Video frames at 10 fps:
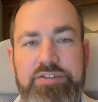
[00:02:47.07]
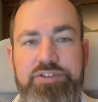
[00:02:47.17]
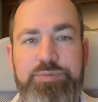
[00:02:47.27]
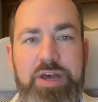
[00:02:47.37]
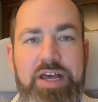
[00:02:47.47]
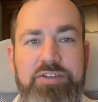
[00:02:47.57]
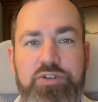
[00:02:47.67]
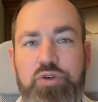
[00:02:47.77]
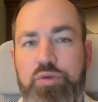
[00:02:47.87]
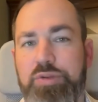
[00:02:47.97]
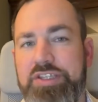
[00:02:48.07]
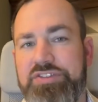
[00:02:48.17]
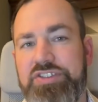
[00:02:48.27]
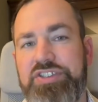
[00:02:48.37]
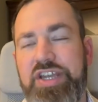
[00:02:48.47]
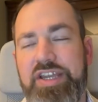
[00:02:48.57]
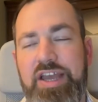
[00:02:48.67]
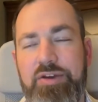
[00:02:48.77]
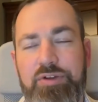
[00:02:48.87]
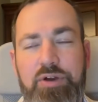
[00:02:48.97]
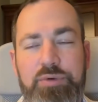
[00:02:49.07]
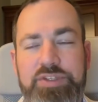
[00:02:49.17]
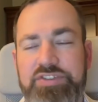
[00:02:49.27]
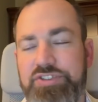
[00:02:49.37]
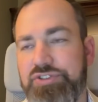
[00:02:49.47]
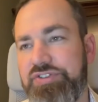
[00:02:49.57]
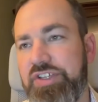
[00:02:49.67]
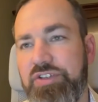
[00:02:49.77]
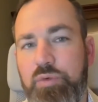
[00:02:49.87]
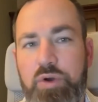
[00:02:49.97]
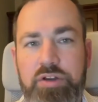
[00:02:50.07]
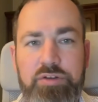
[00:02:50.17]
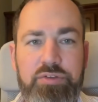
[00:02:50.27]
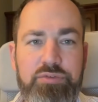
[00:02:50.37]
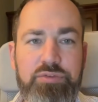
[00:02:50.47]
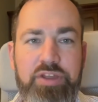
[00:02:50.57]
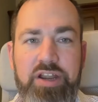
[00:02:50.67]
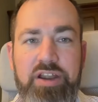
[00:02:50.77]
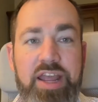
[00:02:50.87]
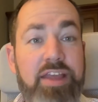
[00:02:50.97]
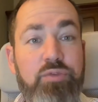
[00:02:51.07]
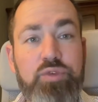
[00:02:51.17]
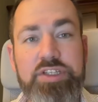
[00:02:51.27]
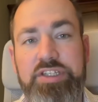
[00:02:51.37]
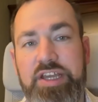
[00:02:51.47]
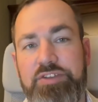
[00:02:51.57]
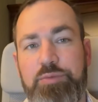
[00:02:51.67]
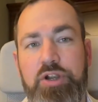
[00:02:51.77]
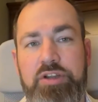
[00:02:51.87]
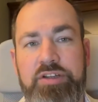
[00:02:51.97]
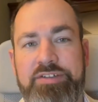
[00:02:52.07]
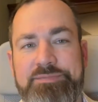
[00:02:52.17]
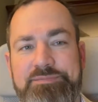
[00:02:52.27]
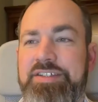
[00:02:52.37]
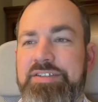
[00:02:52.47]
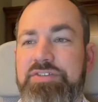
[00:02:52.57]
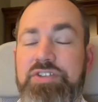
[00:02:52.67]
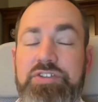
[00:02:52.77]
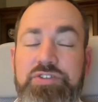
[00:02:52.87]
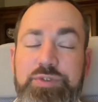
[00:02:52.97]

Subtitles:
spot, cool place to check out, always interesting to wander through there, and really nice park. There's also